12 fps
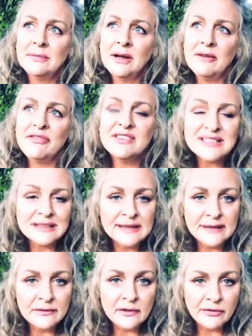physical
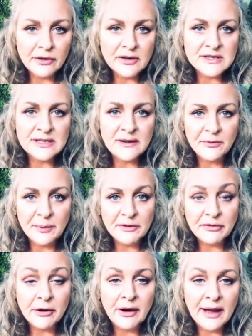level for ourselves, but
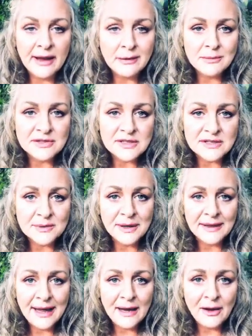for our animals as well.
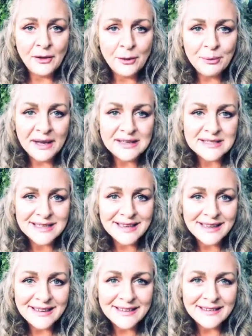Hello,
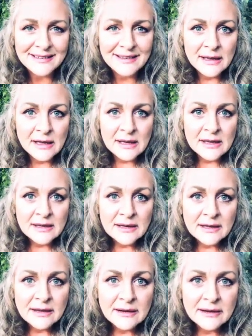Pascal.
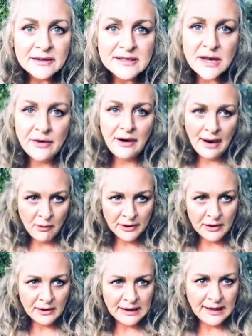So I want
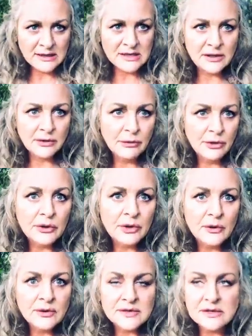to get to the root
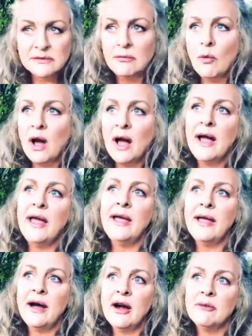cause of why
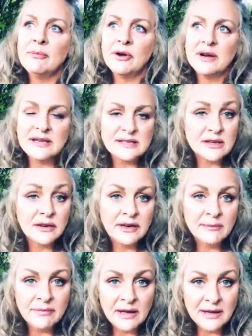our bodies are
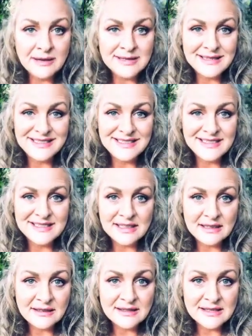imbalanced and
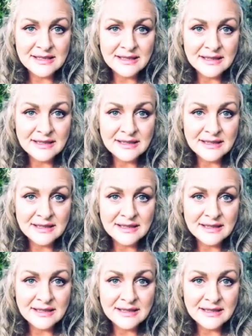diseased.